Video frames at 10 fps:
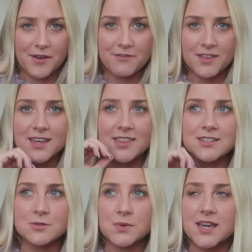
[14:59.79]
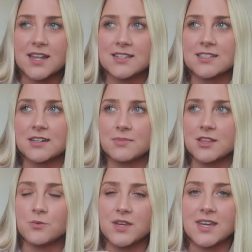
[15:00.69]
I feel like this weekend is going to be
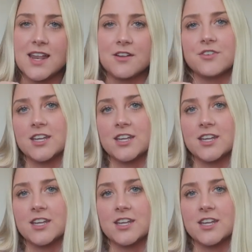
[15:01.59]
the weekend of